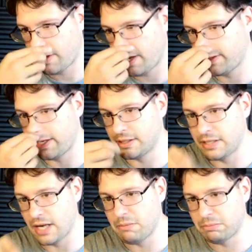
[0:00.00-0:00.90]
think
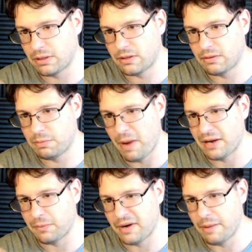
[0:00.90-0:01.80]
Tumblr,
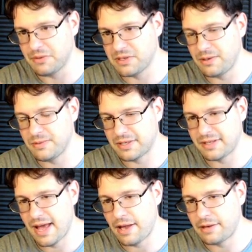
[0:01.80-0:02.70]
back when I was using
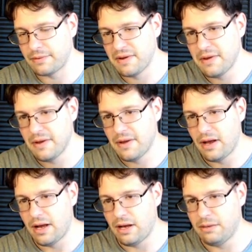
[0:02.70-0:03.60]
that,
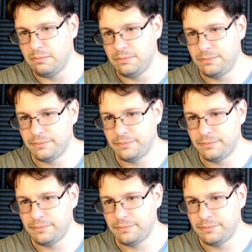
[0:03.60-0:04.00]
and